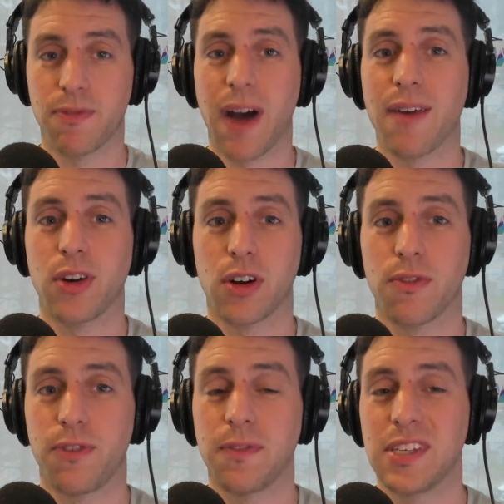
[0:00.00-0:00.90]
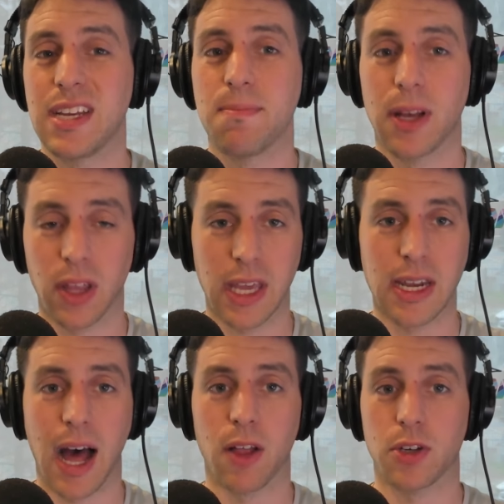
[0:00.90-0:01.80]
$515 million
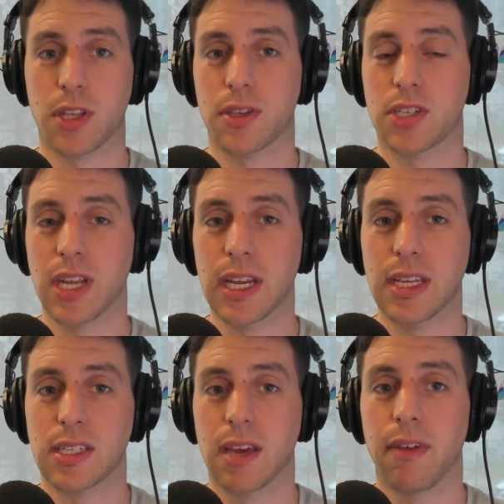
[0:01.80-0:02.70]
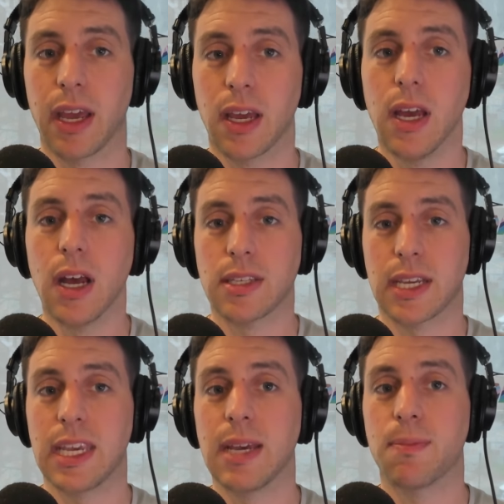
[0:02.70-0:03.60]
that the city is giving to
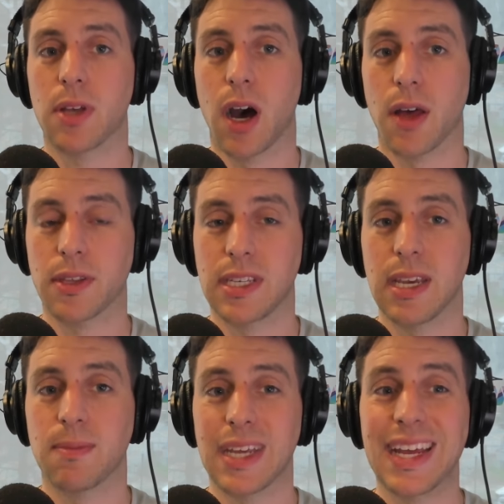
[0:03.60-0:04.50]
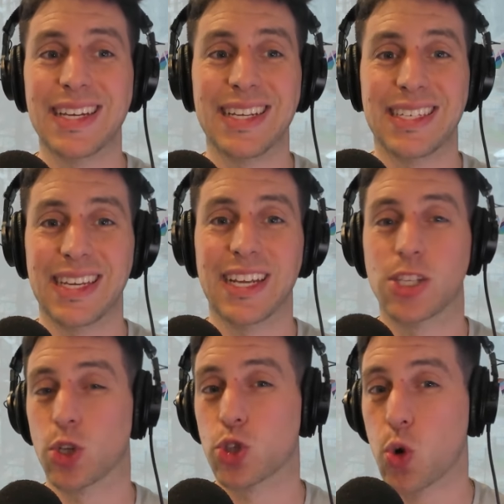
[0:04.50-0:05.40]
keep the teams in D.C.
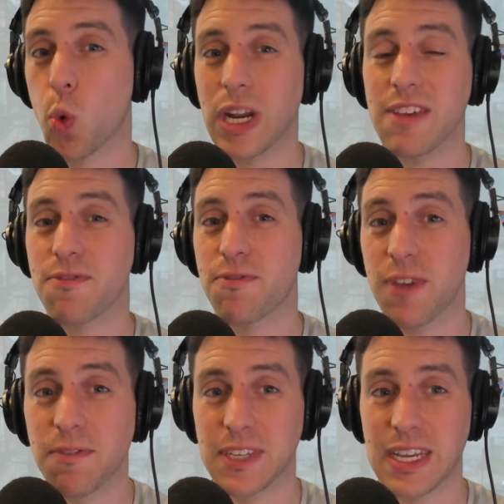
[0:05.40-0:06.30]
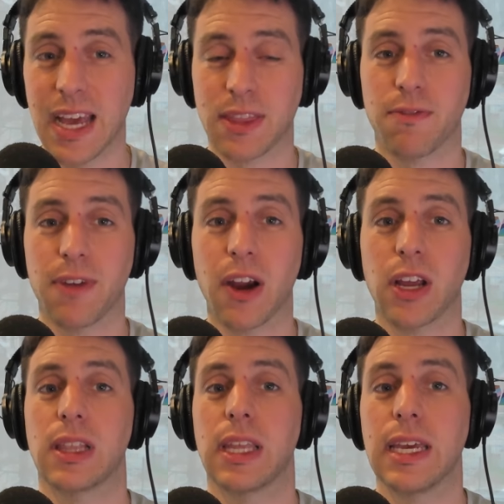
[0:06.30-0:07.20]
until 2050 at the
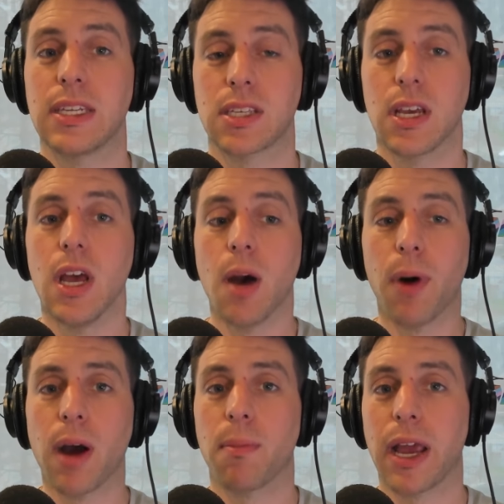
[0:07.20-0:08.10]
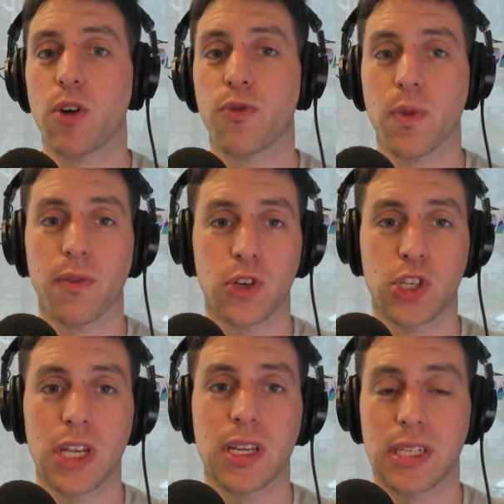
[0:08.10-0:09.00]
very least. But, Michael, from the
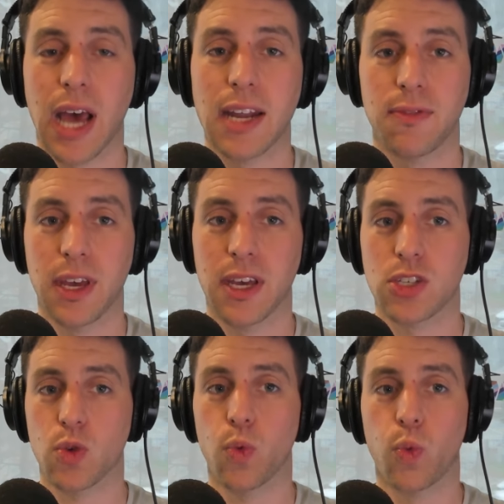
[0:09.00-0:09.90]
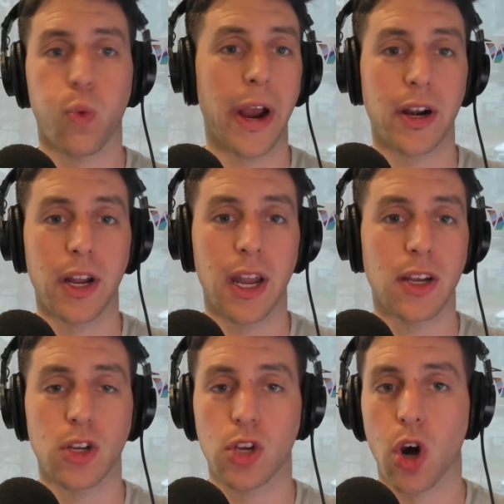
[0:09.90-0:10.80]
Virginia side of this, where did
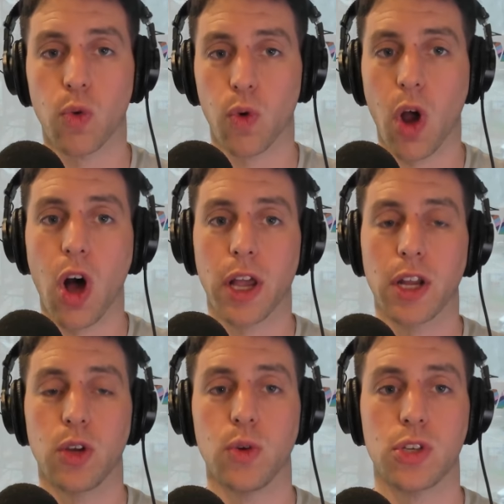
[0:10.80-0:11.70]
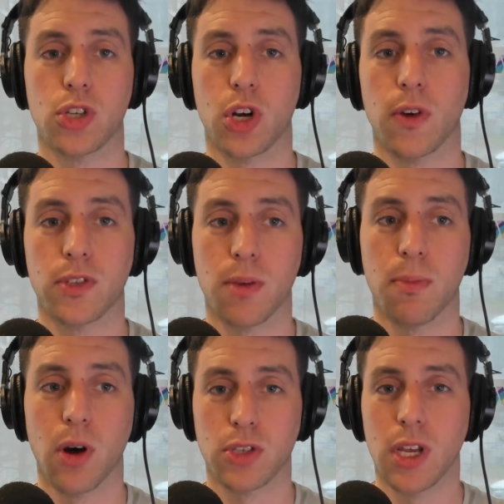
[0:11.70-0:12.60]
it go wrong and who deserves the
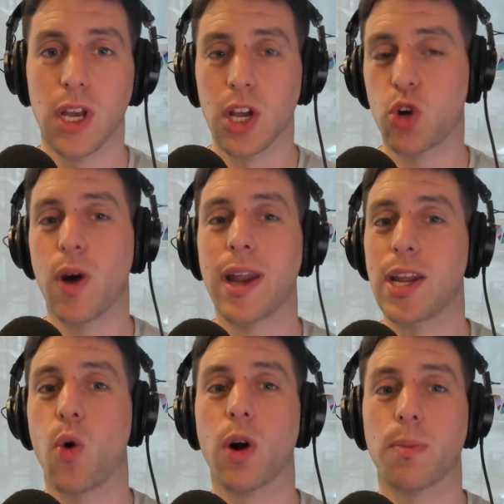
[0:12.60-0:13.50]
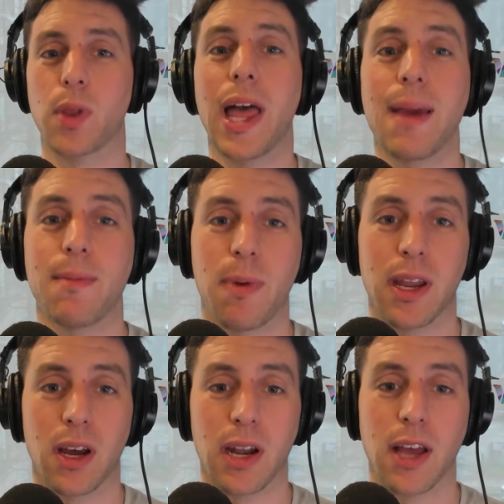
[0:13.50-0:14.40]
most credit or blame,
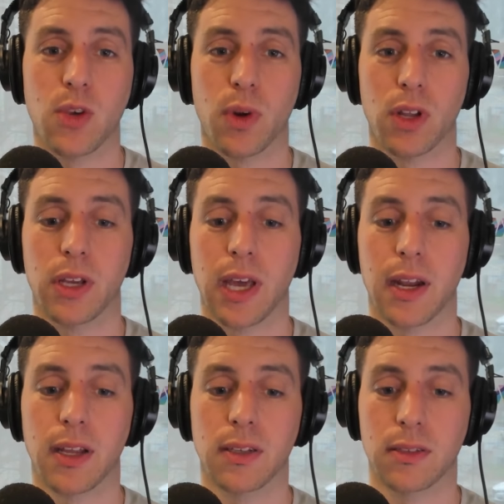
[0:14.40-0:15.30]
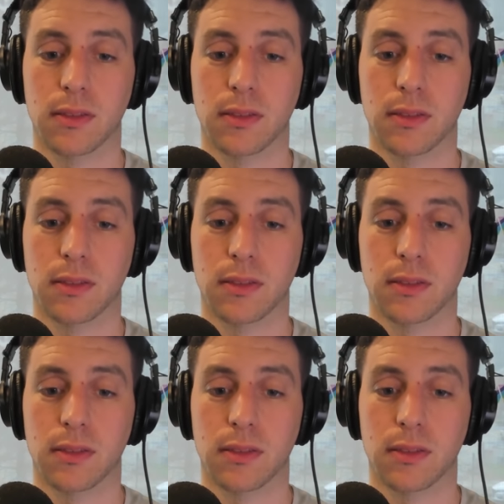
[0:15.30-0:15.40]
depending on how you want to look at it?